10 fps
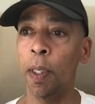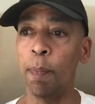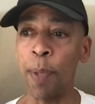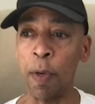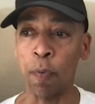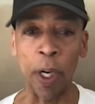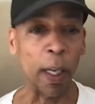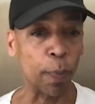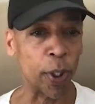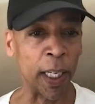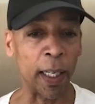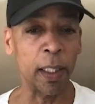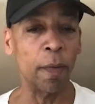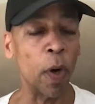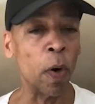be really
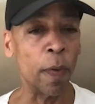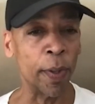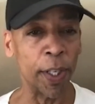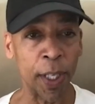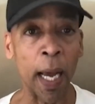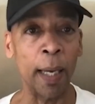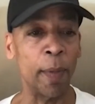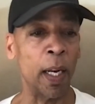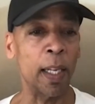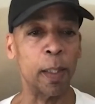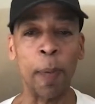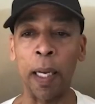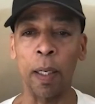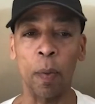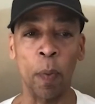protective over the time that I
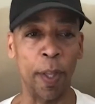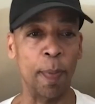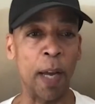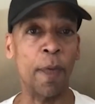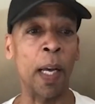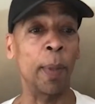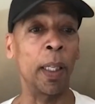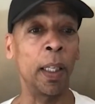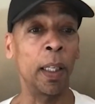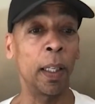spend with my family.